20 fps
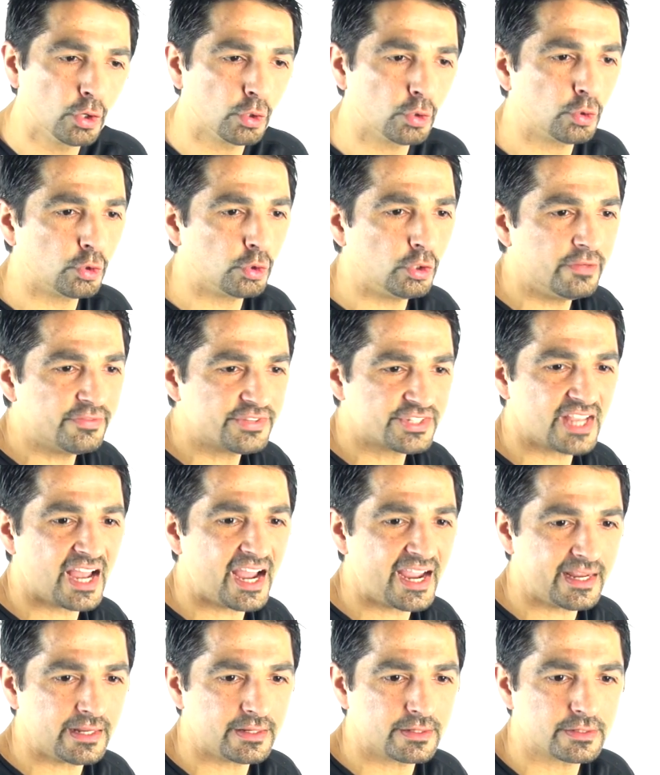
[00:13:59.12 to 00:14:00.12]
All of
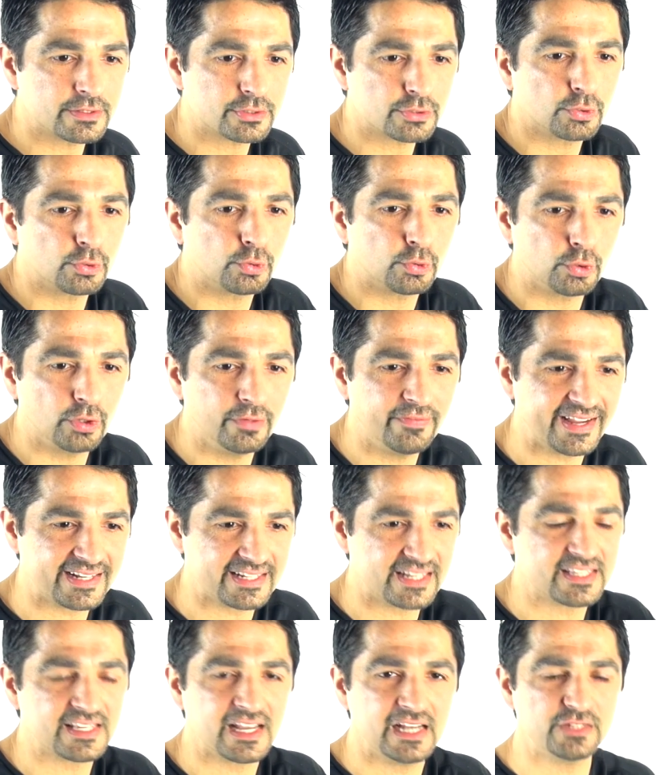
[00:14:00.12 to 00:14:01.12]
science, all of
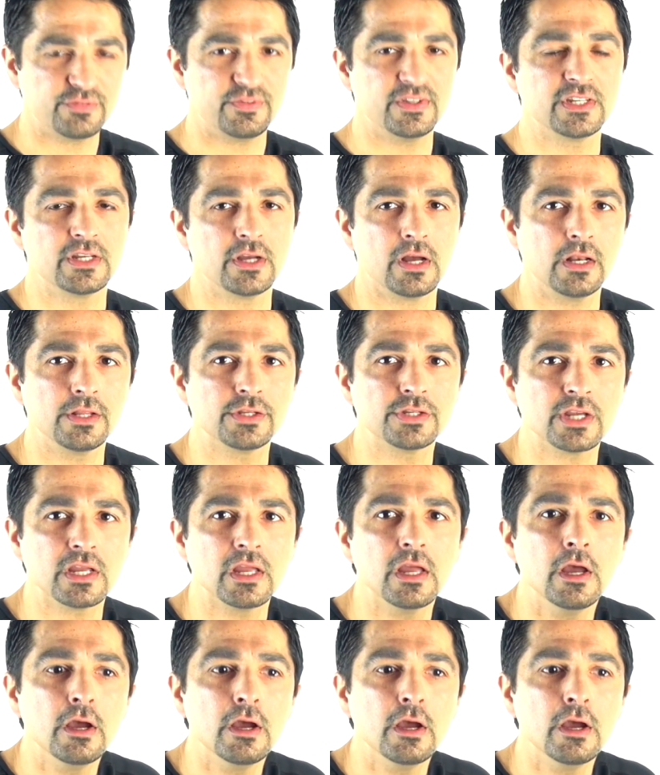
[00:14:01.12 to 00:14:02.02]
exercise physiology